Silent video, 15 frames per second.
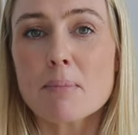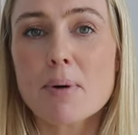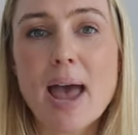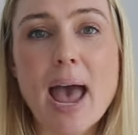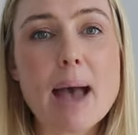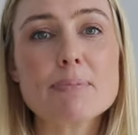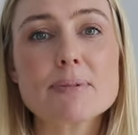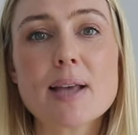
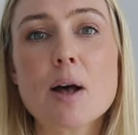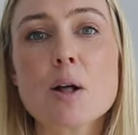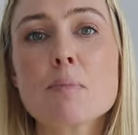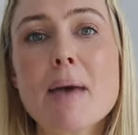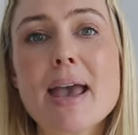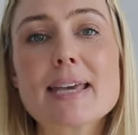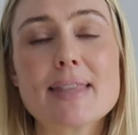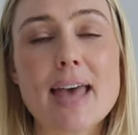Perhaps
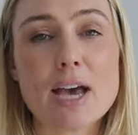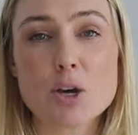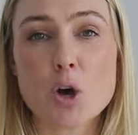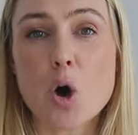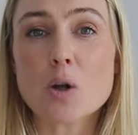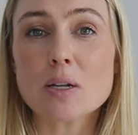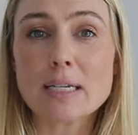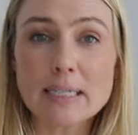I'll make that
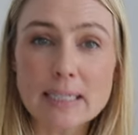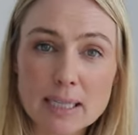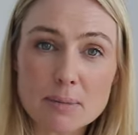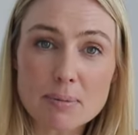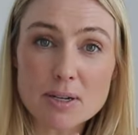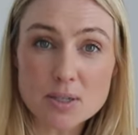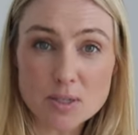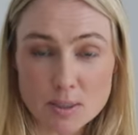goal a
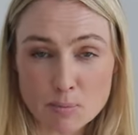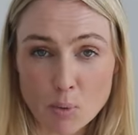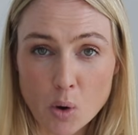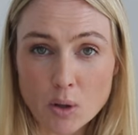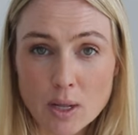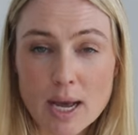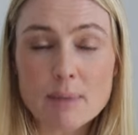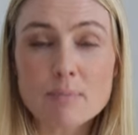little bit
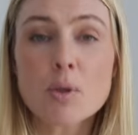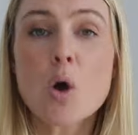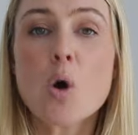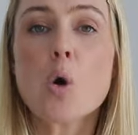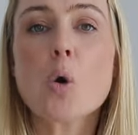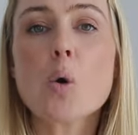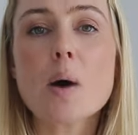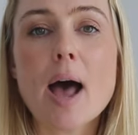smaller,
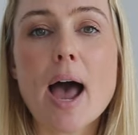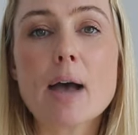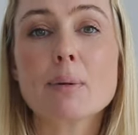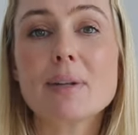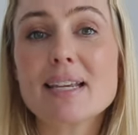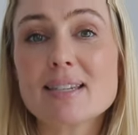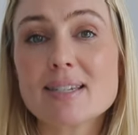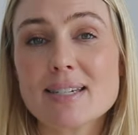or I
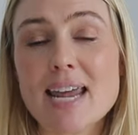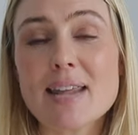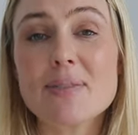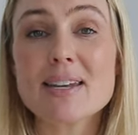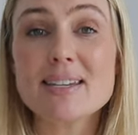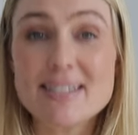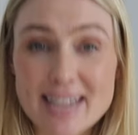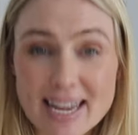will
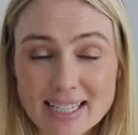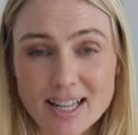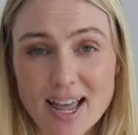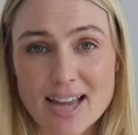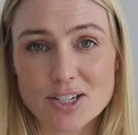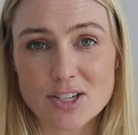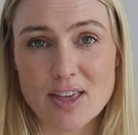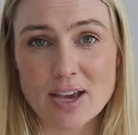extend the
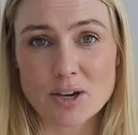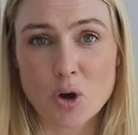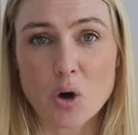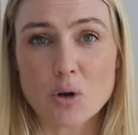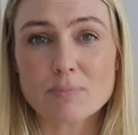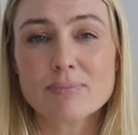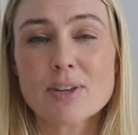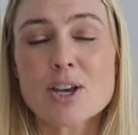deadline to that
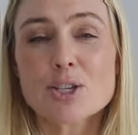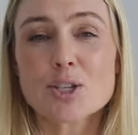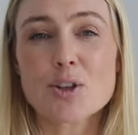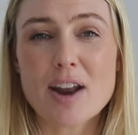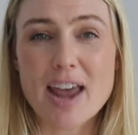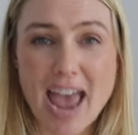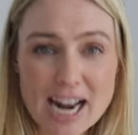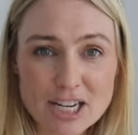goal
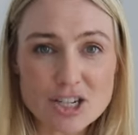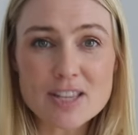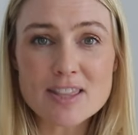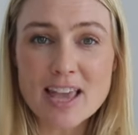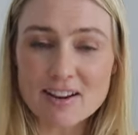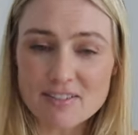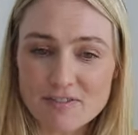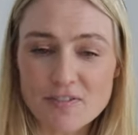so that I
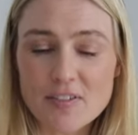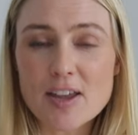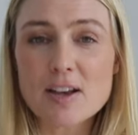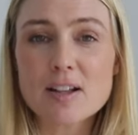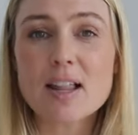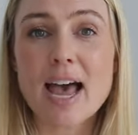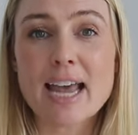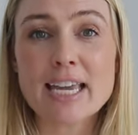actually then
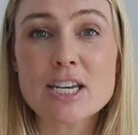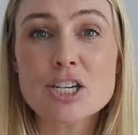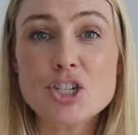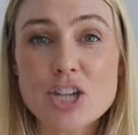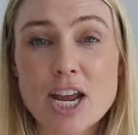feel I can